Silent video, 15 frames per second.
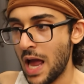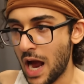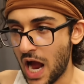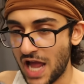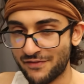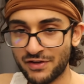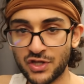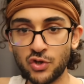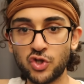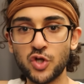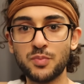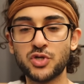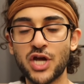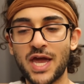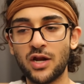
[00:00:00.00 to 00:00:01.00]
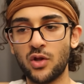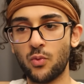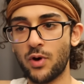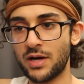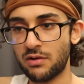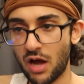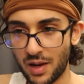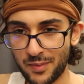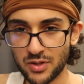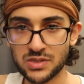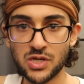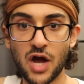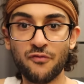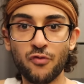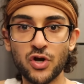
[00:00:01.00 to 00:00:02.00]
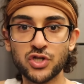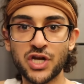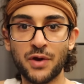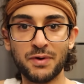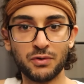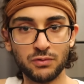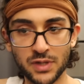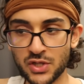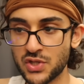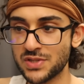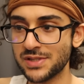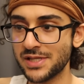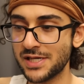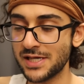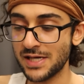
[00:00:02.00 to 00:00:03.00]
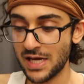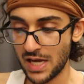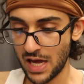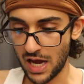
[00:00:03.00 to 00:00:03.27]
I have a YouTube channel where I talk about software engineering religiously.